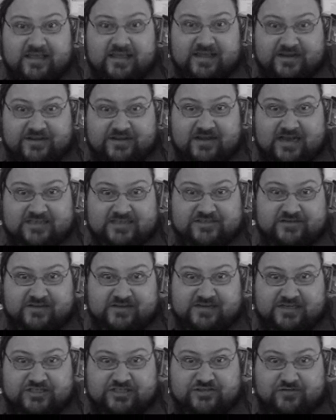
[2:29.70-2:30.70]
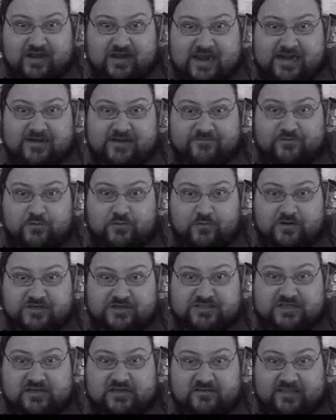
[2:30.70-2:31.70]
in Yasukuni Shrine, of
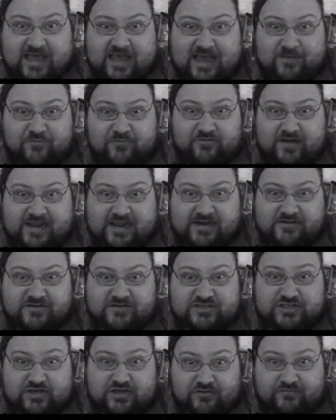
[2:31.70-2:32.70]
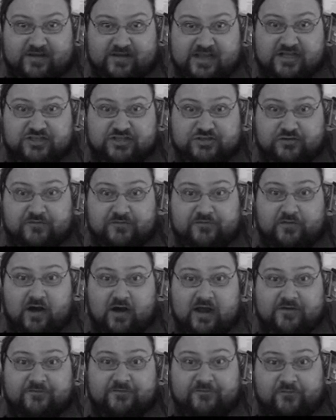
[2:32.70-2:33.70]
course, collaborators, Koreans who
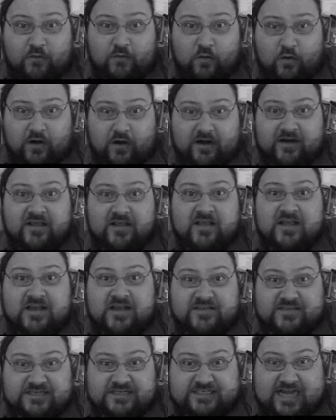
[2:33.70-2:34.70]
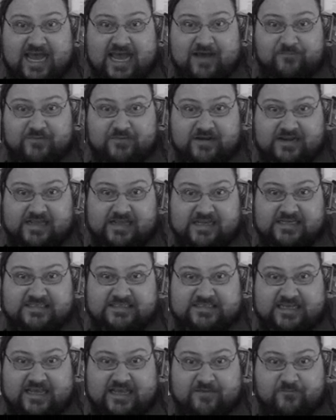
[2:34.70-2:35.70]
fought for the
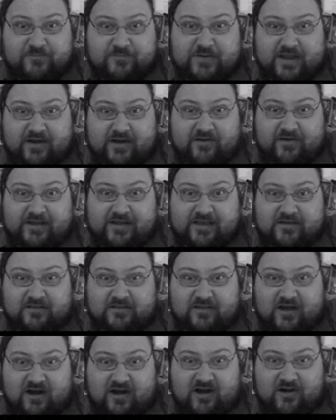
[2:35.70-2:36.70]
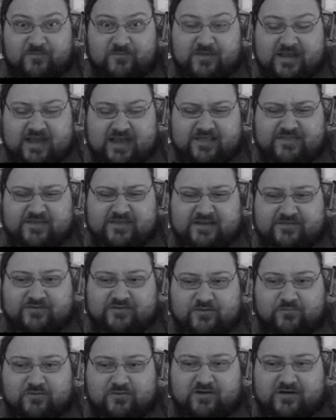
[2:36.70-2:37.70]
Japanese Imperial Army. I think
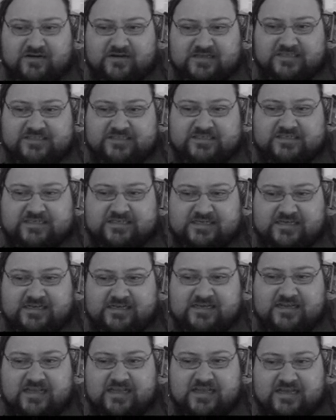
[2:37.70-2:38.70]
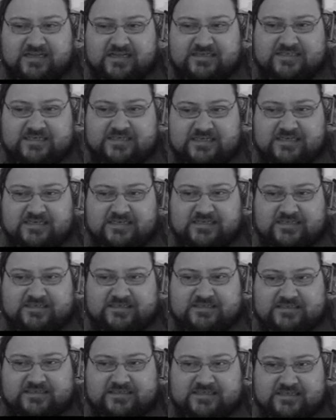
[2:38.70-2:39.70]
the word is Chin Chin
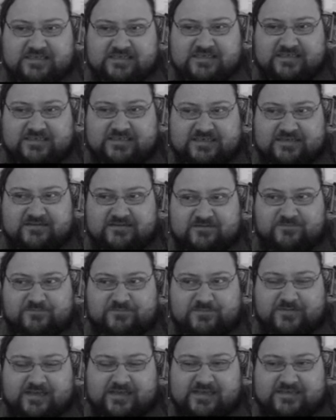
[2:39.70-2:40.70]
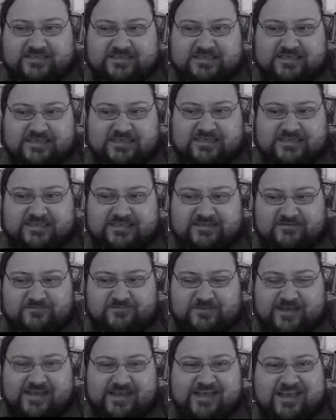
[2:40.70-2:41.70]
Chinjilbi
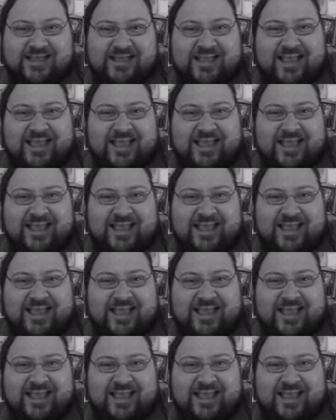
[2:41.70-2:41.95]
Chinjilbi.